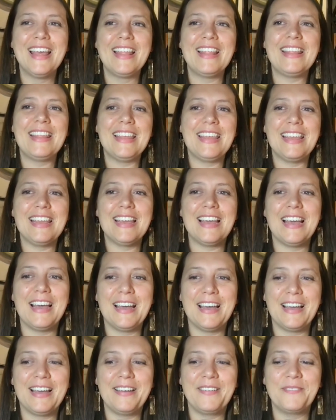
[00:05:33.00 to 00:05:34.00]

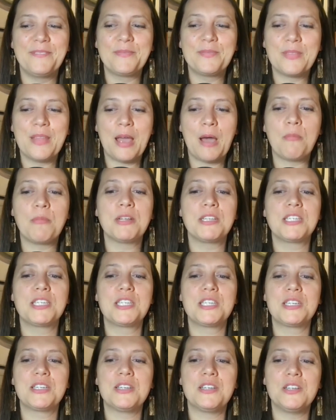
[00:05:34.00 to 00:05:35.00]
the how
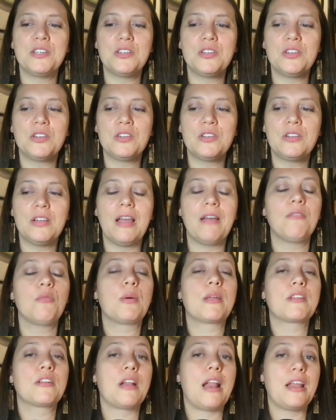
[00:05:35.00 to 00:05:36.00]
much
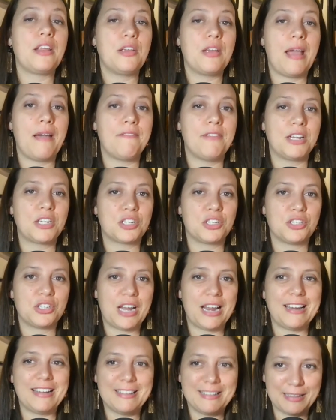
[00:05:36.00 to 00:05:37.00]
whether or not you have
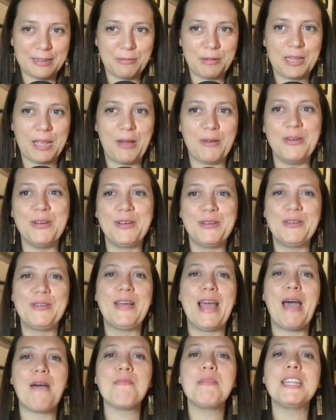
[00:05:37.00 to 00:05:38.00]
vaginismus. There we go.
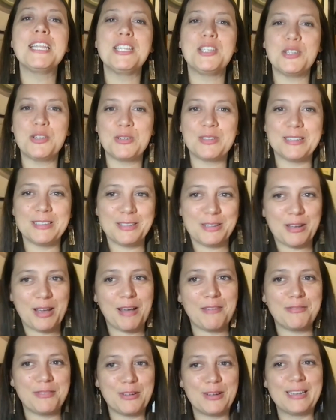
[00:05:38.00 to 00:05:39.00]
How many juices you
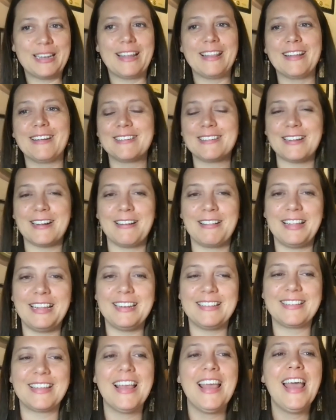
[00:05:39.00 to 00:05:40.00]
have flowing down there. Sorry,
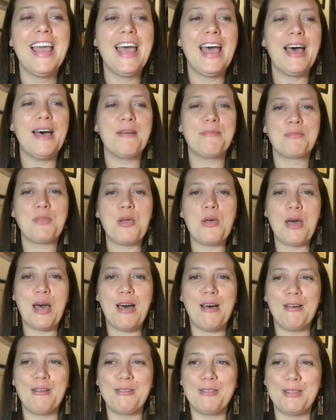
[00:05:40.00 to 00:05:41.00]
ladies. Um,
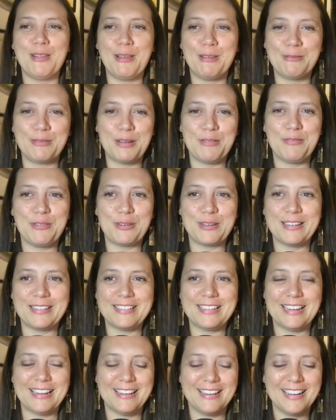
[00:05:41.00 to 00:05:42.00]
I'll
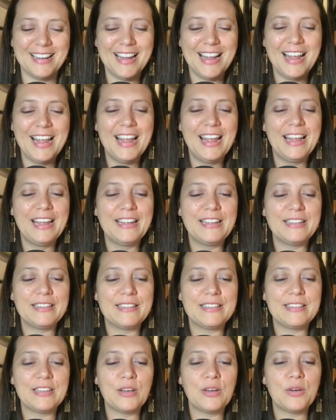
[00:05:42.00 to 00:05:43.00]
refocus here.
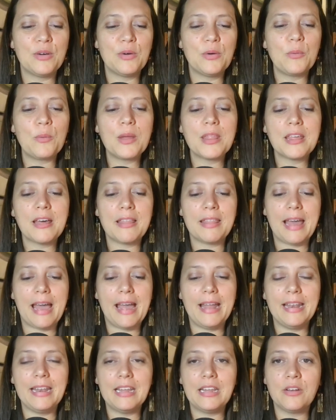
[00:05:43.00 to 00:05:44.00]
So with all
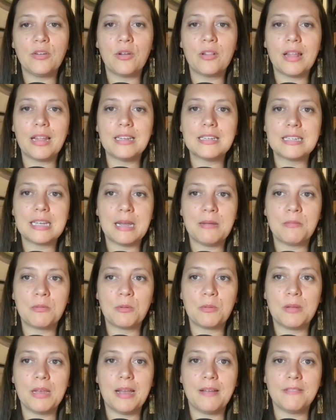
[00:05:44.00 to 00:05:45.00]
that, a lot of times
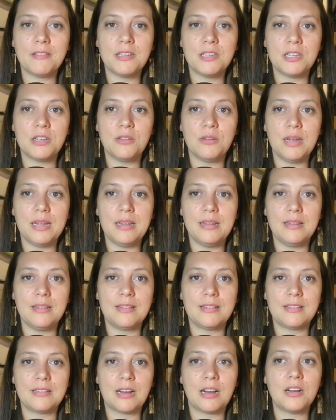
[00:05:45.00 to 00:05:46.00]
what we have to do
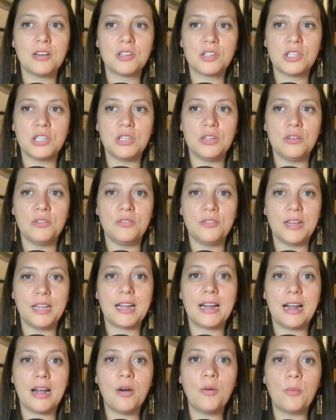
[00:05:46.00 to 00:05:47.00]
is start to
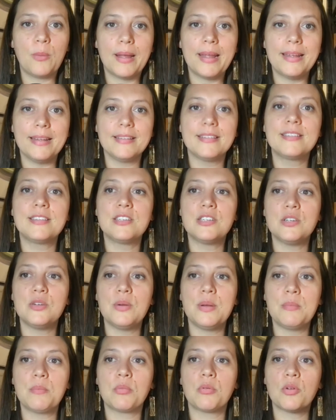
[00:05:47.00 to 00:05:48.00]
figure out ways
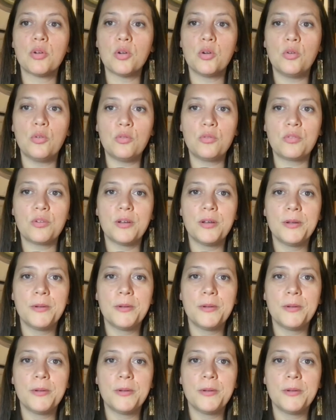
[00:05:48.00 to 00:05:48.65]
to improve